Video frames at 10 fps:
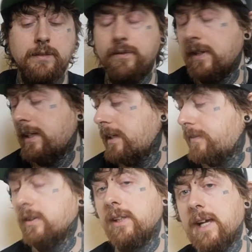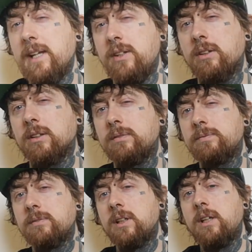They're definitely getting dull.
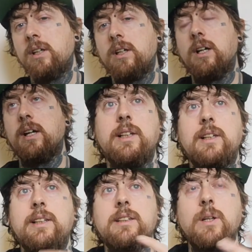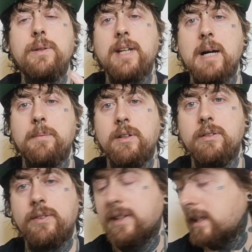It's going to happen
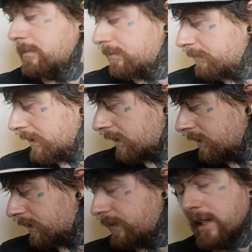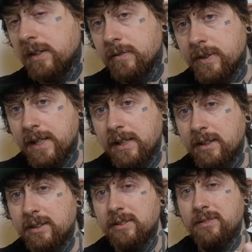over time because at the end of the day,
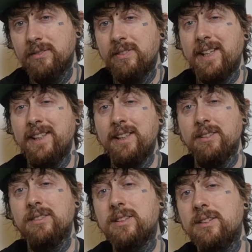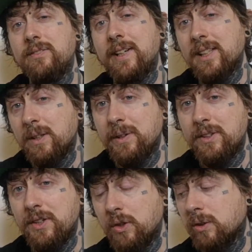their needles, they're going to
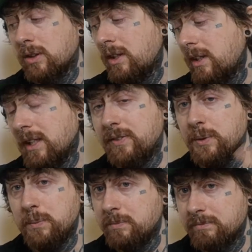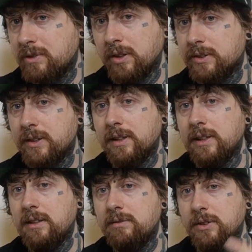dull. If you
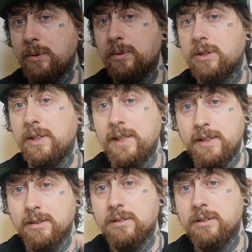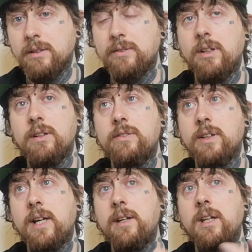constantly use a needle over and over
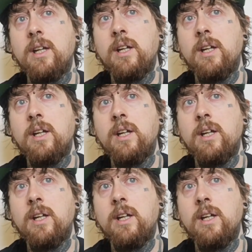again,